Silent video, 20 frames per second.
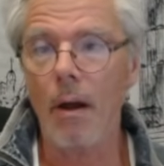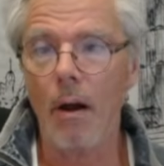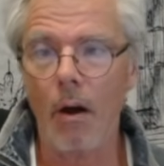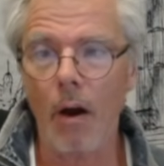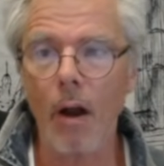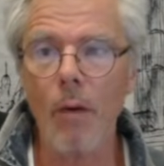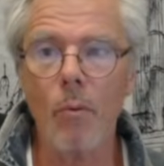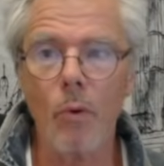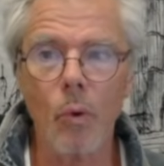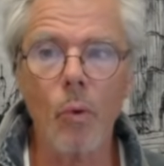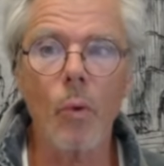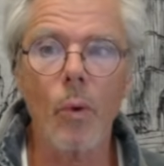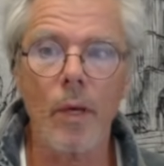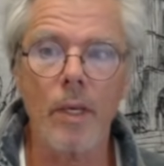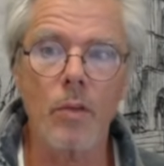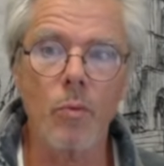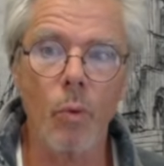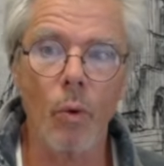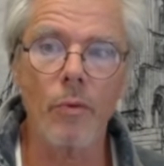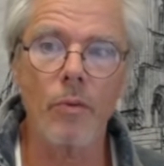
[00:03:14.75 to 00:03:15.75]
I would
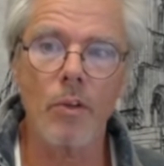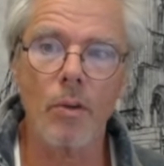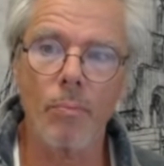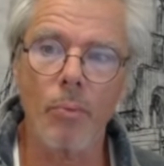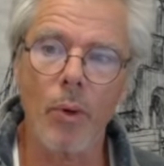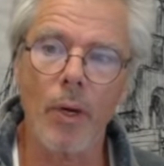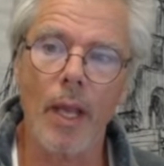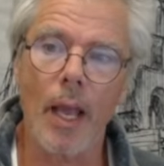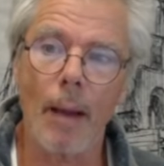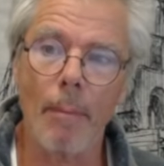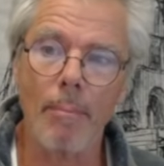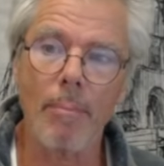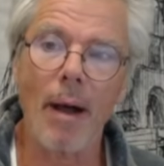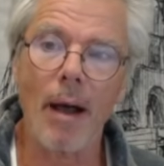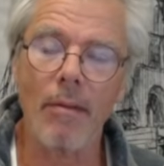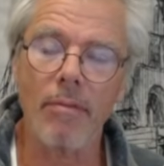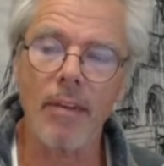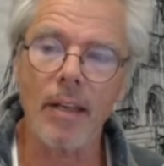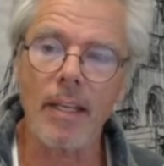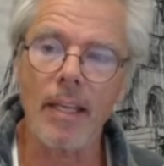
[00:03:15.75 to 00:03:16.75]
always want to put it
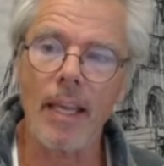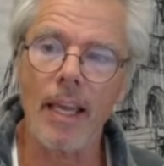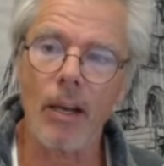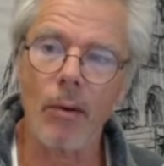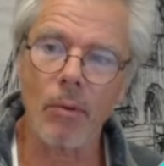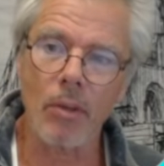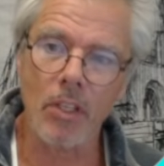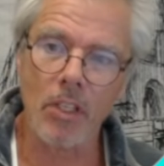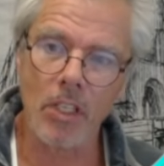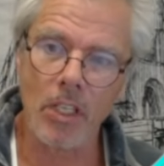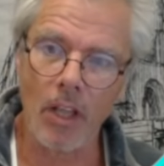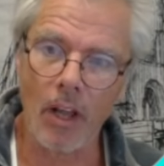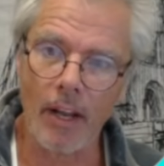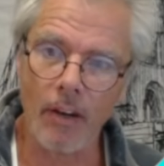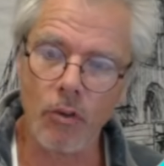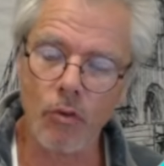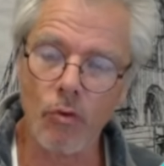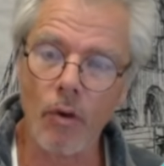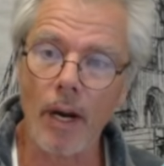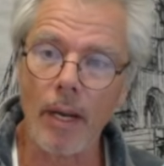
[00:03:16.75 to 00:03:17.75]
above anyhow with a
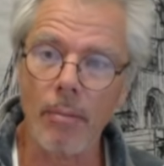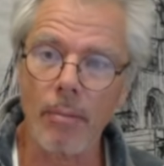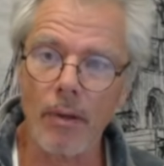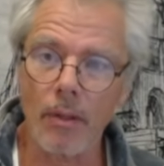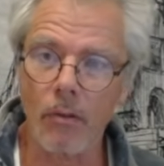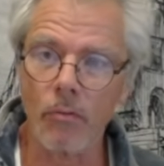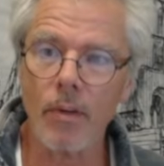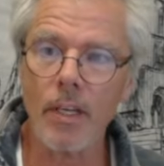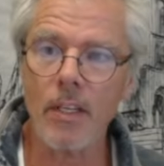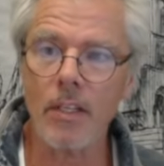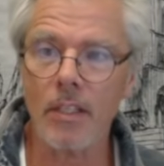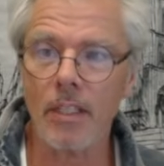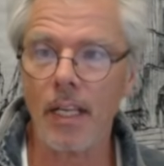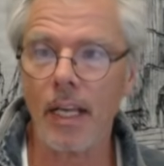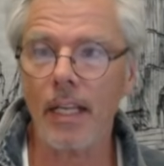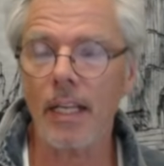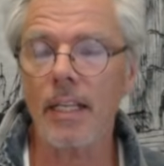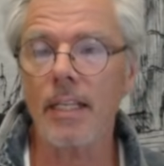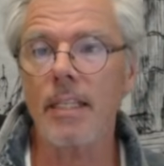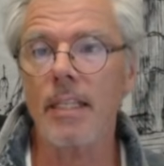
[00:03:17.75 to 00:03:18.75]
slight drape, and the reason
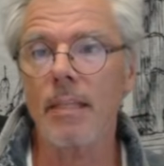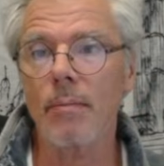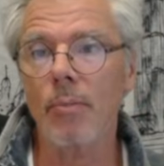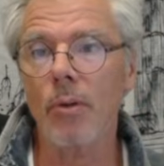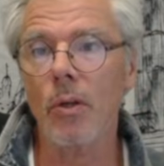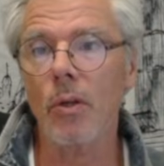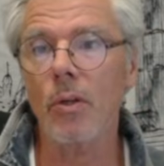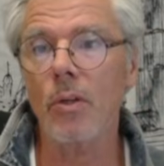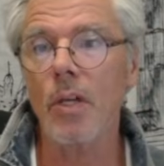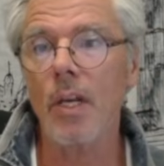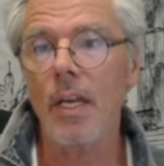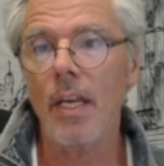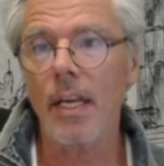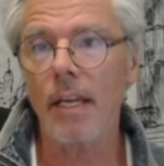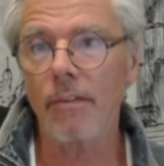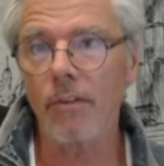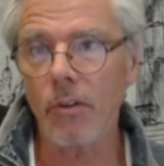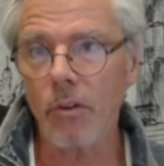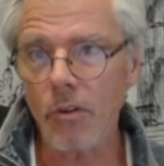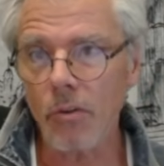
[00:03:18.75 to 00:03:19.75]
that is because
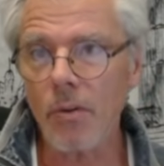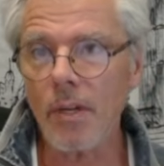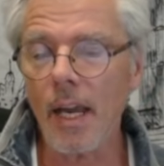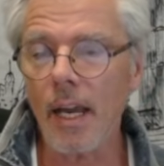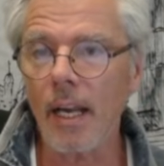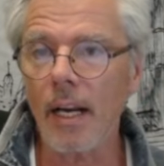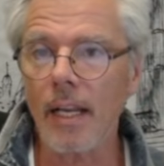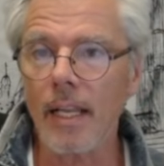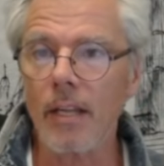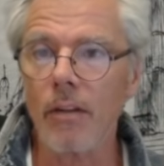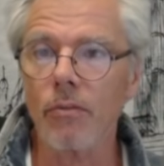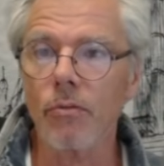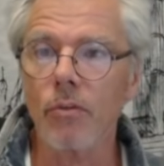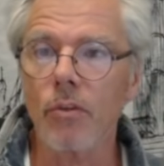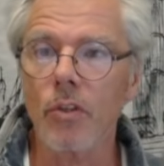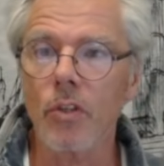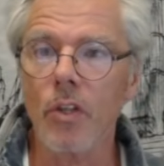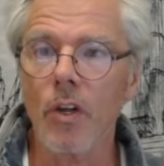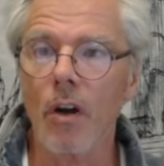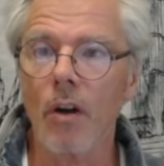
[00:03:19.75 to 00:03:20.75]
if you do get a leak
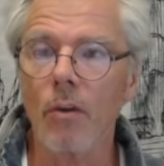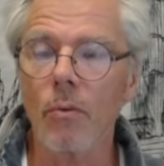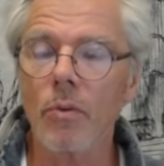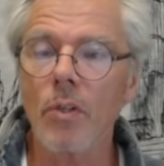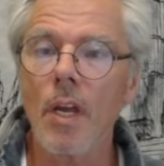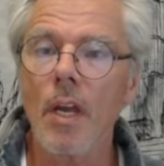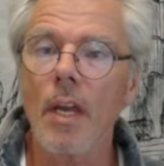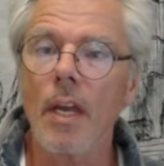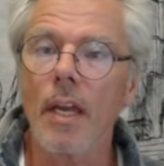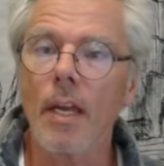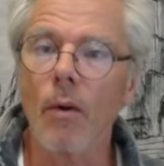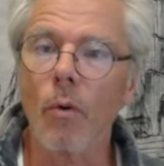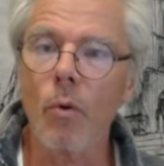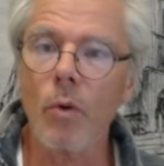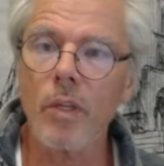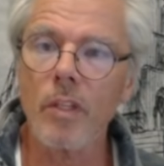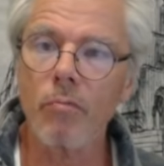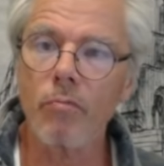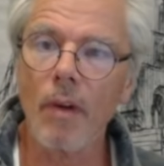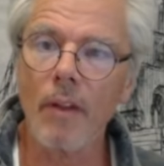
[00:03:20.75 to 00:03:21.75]
through the tiles, it
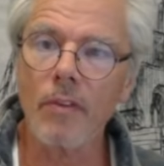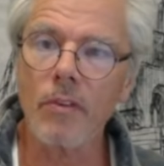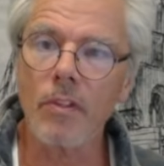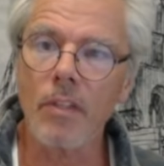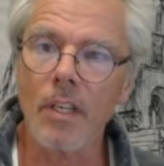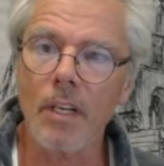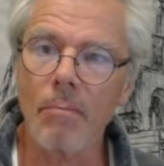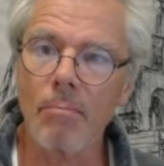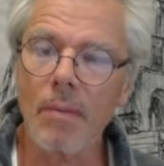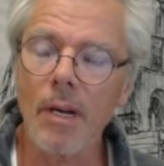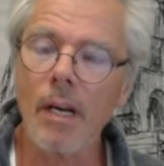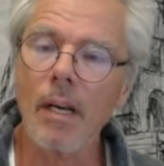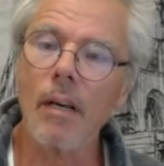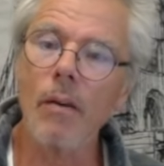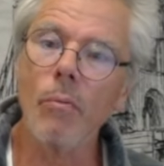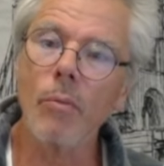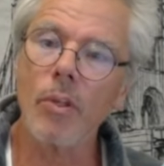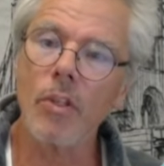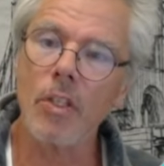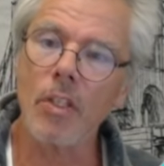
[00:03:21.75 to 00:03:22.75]
always runs to the
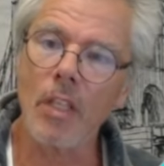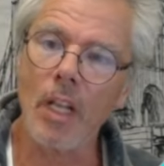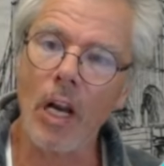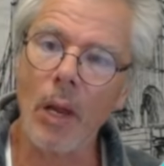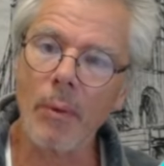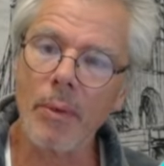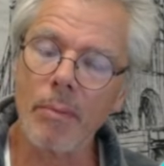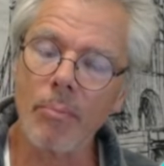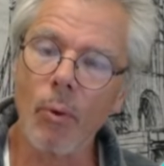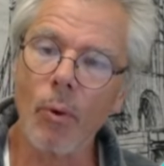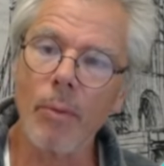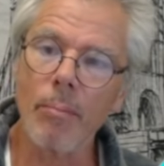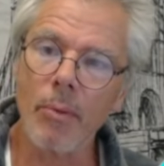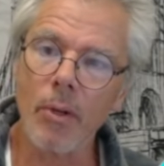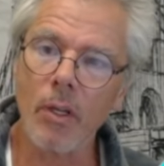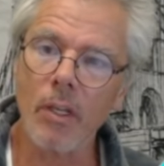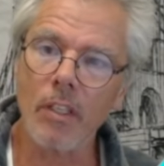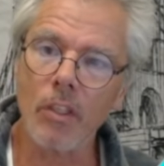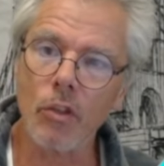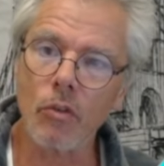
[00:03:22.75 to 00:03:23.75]
middle, which is the lowest point
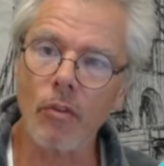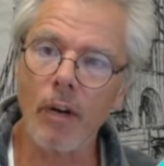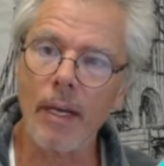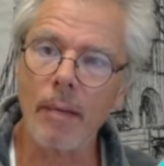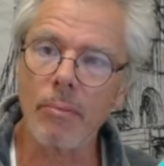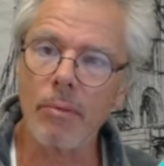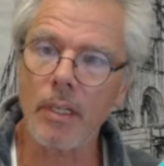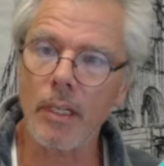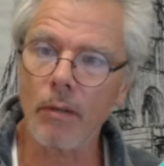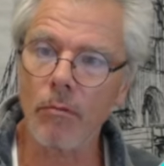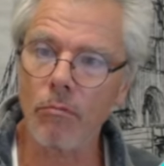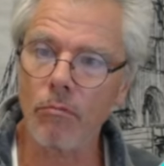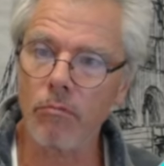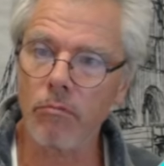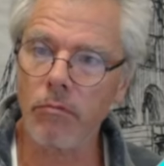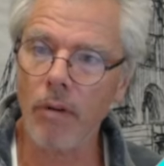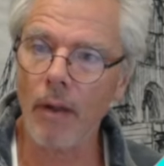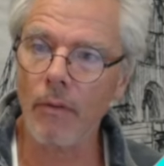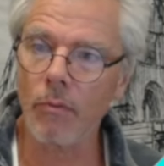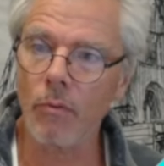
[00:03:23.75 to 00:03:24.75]
because it's draped, and it
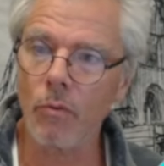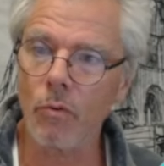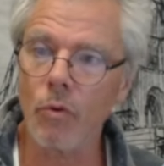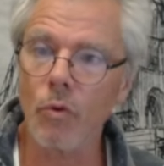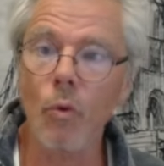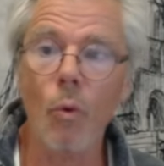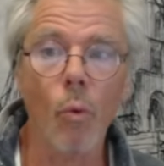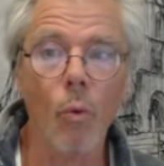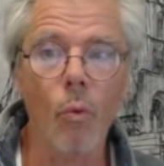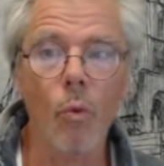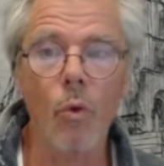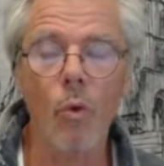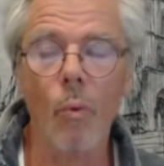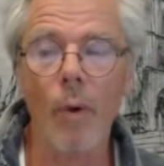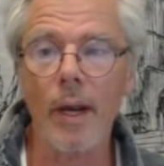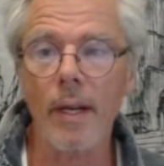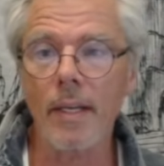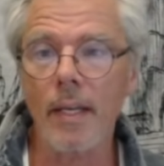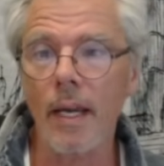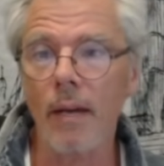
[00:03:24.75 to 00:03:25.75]
runs all the
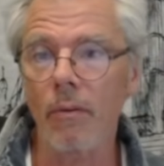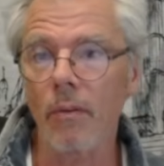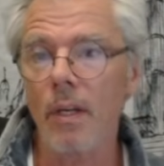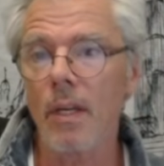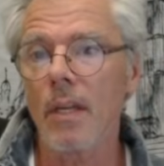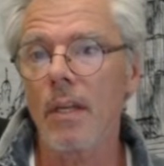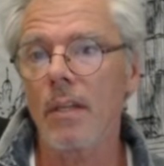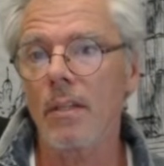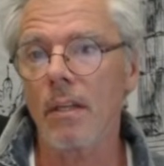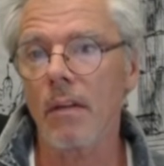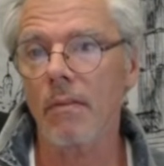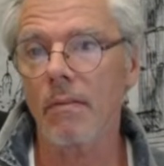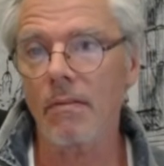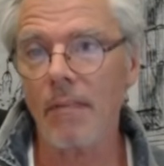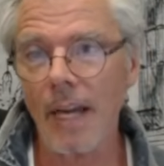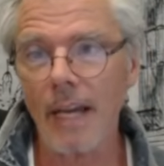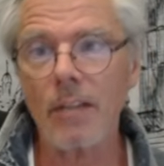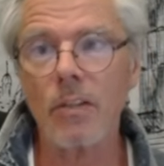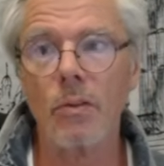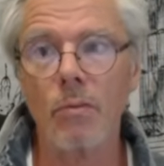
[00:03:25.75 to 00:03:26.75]
way down. So
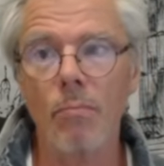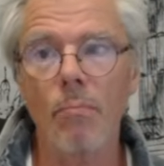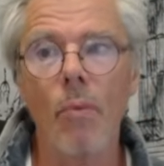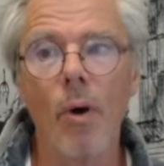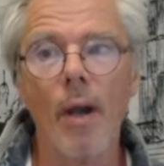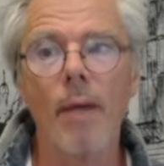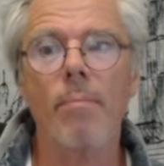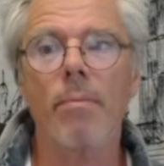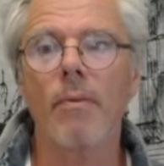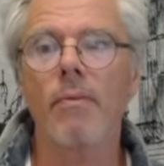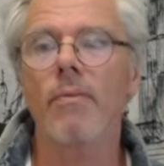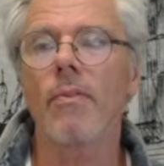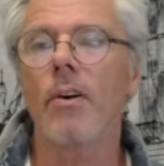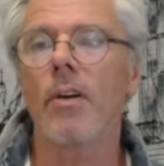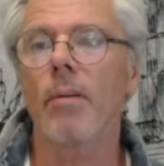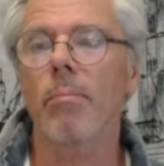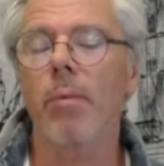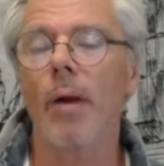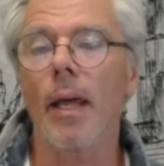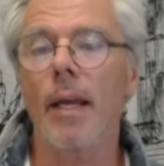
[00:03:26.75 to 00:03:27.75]
that's my
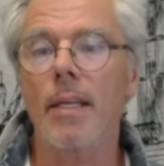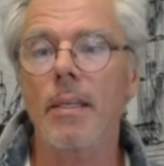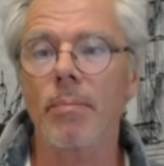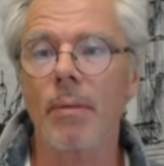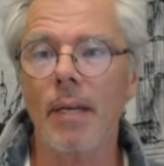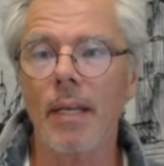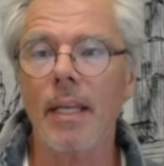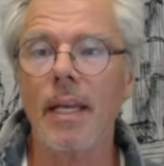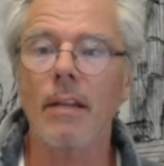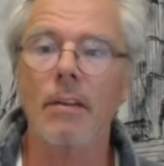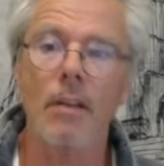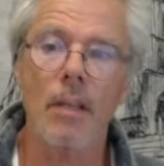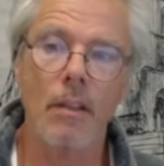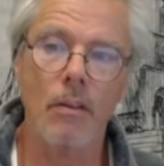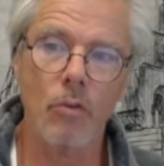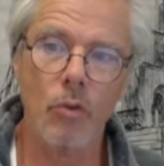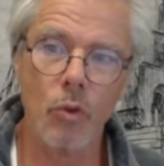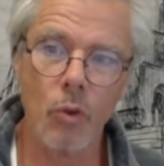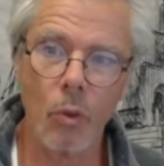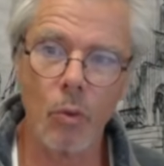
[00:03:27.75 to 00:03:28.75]
preferred place, but again,
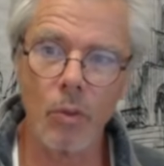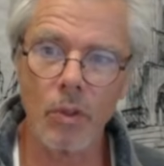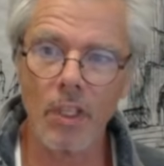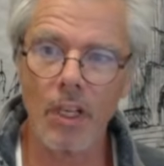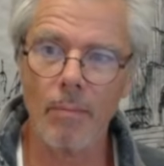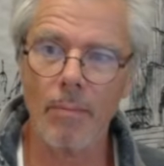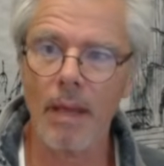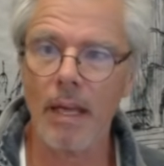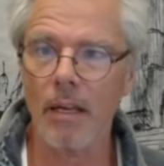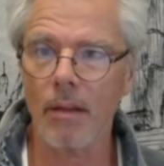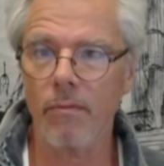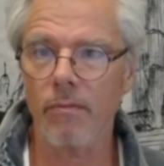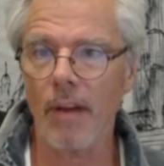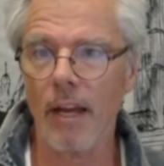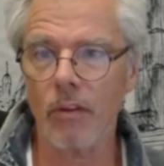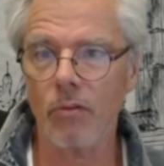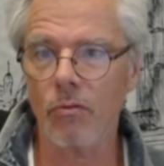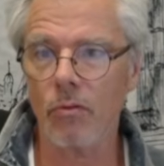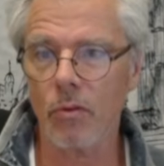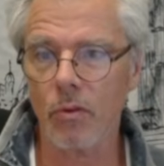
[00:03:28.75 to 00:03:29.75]
talk to the
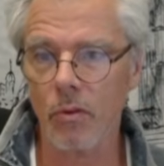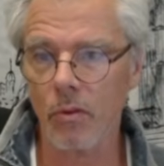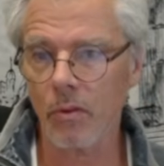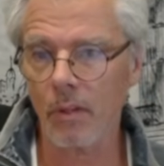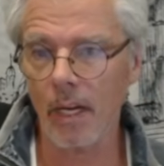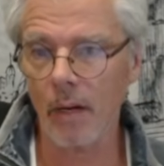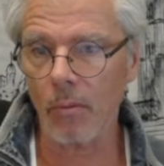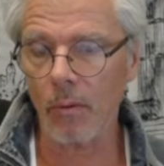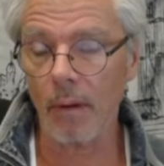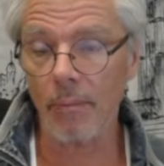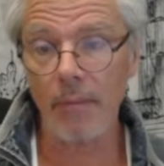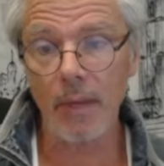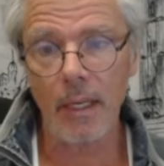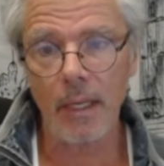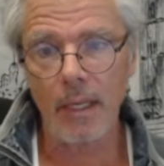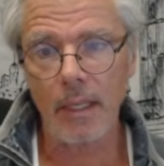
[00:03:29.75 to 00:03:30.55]
manufacturers on that one.